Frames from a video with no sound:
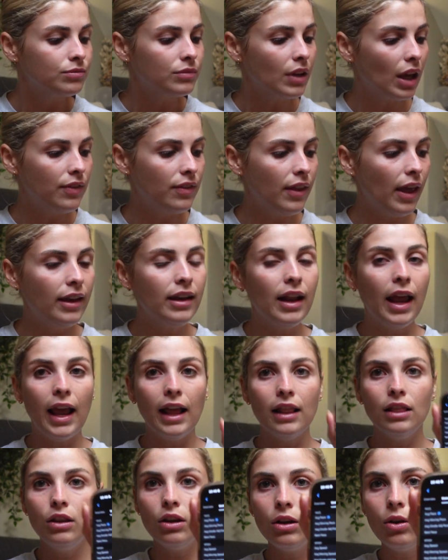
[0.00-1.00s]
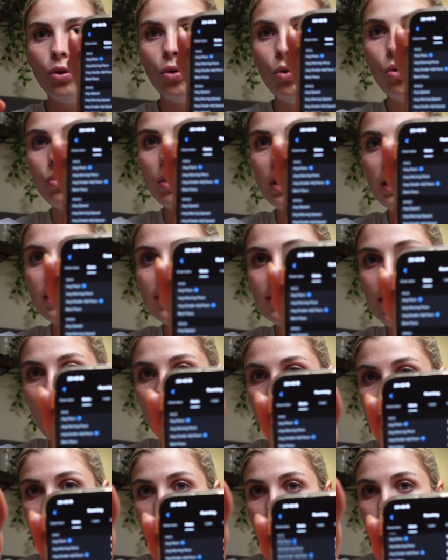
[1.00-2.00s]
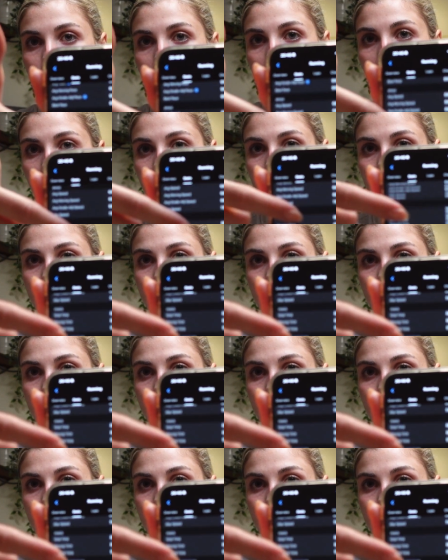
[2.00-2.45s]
And then look at all these stats that you get.